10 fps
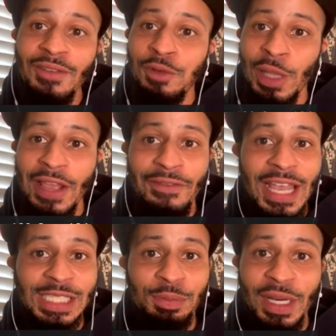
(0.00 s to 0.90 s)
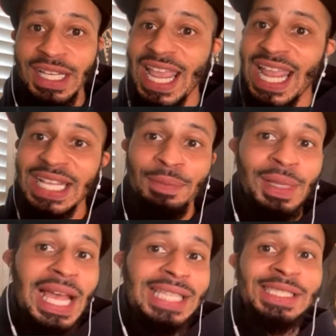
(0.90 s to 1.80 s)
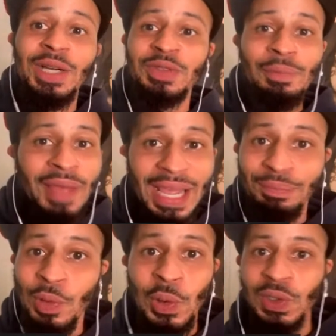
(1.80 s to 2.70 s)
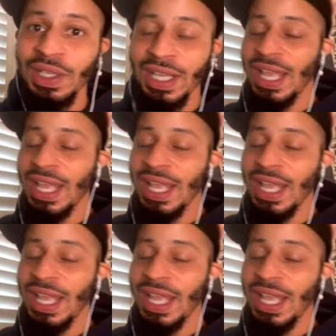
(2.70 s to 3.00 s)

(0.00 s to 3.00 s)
for that fast break, and he blocks it off the backboard.